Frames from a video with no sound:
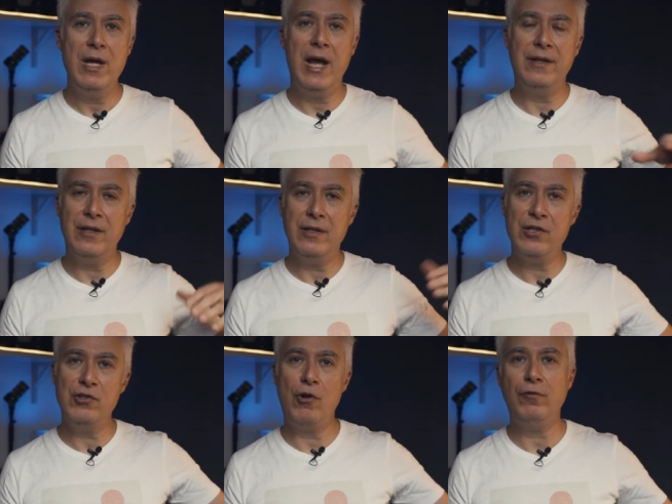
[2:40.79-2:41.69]
and then the
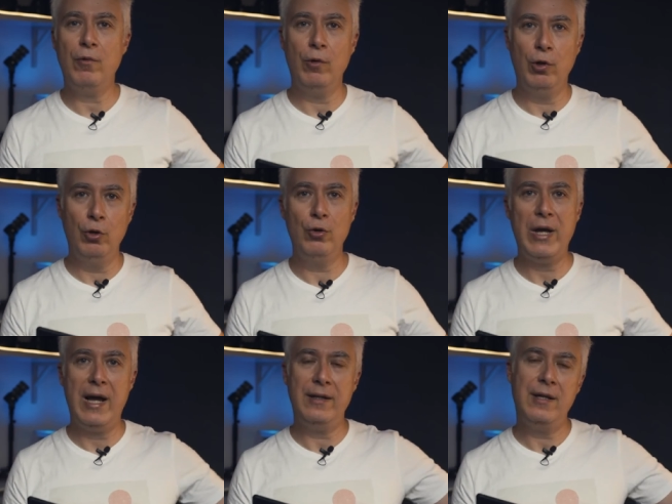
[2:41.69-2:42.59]
software will look
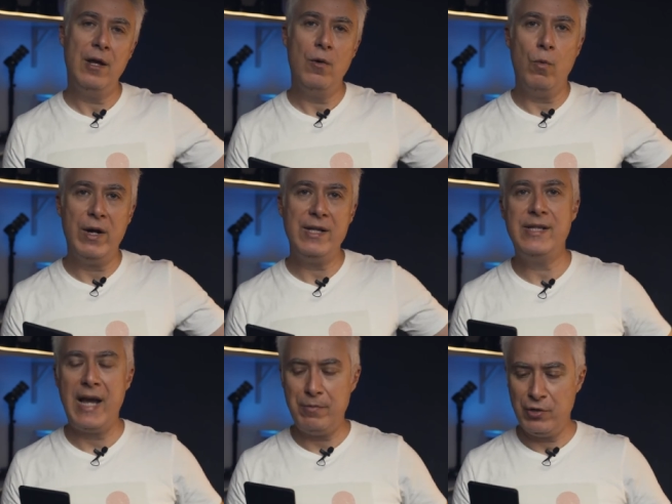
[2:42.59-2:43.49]
at what it's
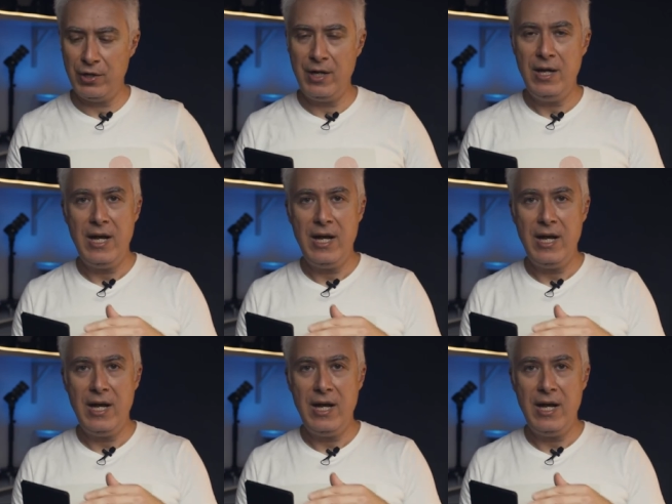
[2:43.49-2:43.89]
captured,